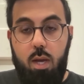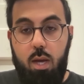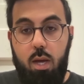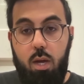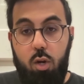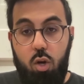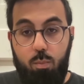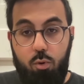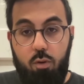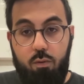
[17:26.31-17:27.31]
uh, a
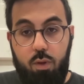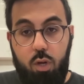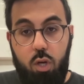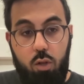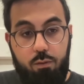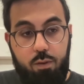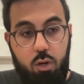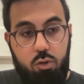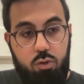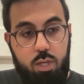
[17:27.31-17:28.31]
number of the Gulf
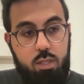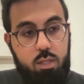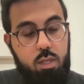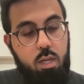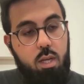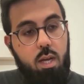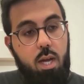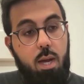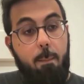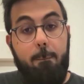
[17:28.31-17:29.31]
countries.
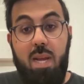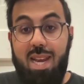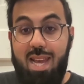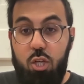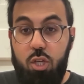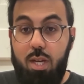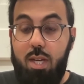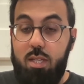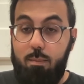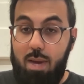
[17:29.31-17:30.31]
Uh, Malaysia
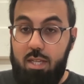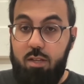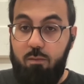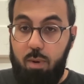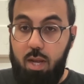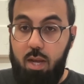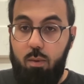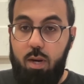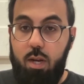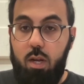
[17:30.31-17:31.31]
is a massive player
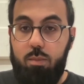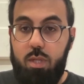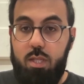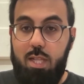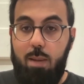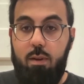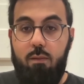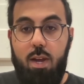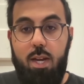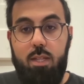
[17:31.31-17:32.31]
when it comes to Islamic
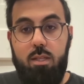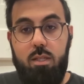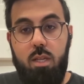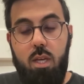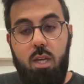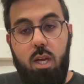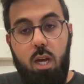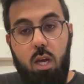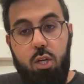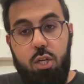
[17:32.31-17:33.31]
finance.
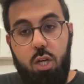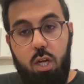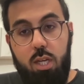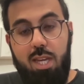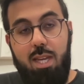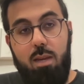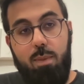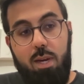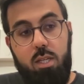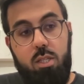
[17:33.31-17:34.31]
Uh, Turkey,
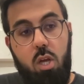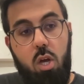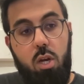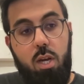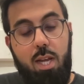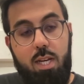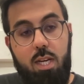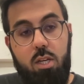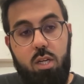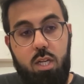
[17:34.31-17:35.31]
Pakistan, and
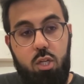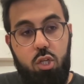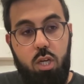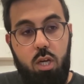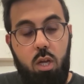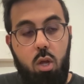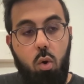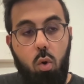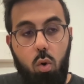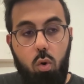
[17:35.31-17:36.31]
Indonesia
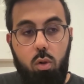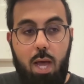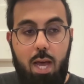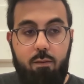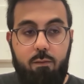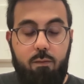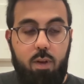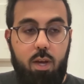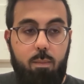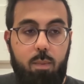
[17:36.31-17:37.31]
all have
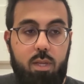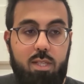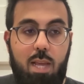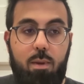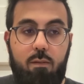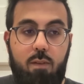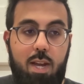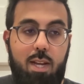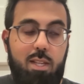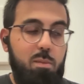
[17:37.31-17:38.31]
um, Islamic
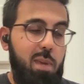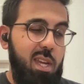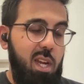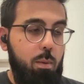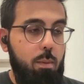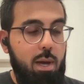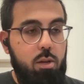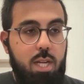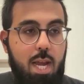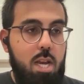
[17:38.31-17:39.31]
finance making up
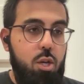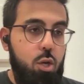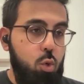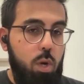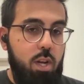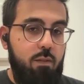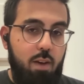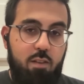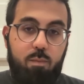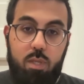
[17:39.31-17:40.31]
about 10 to
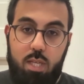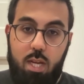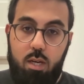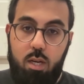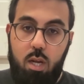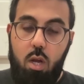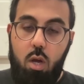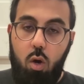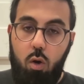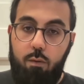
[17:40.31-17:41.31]
25%
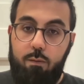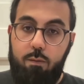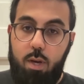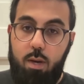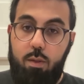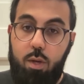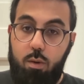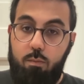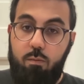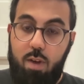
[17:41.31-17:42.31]
of uh,
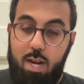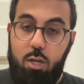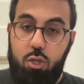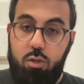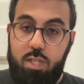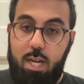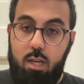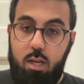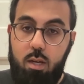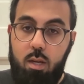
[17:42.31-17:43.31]
the financial
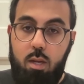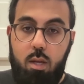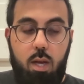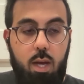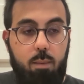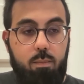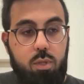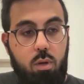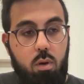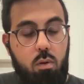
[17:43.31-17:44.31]
sector. Yeah. Um,
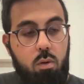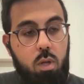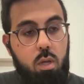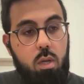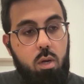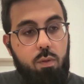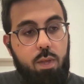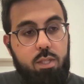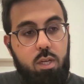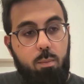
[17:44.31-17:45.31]
so, you know,
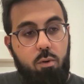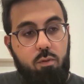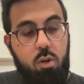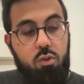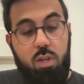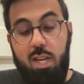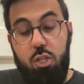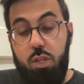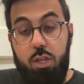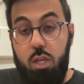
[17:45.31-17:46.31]
there's a number of countries.
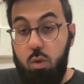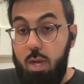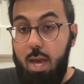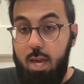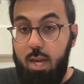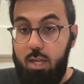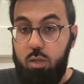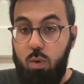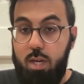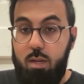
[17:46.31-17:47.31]
Actually, the UK
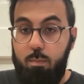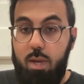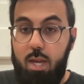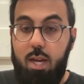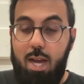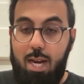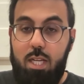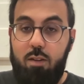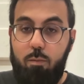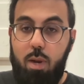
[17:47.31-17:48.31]
is quite a big
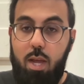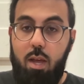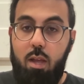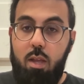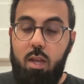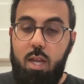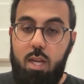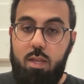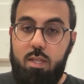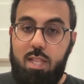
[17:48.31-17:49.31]
active player
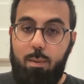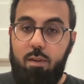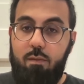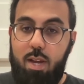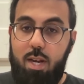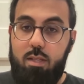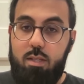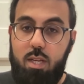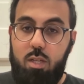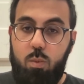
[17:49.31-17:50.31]
in the Islamic finance
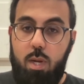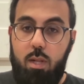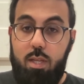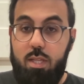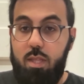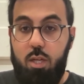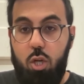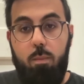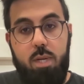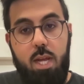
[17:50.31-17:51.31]
scene as well. It's in the
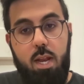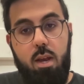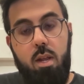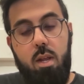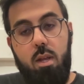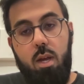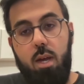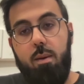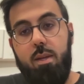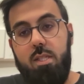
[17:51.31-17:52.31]
top 10
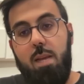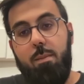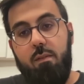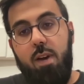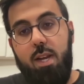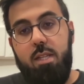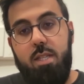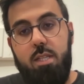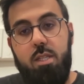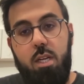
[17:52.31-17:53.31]
uh, Islamic finance
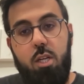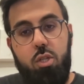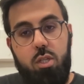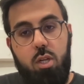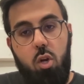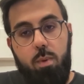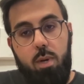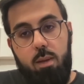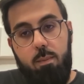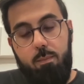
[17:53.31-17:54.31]
destinations
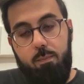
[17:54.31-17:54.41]
globally.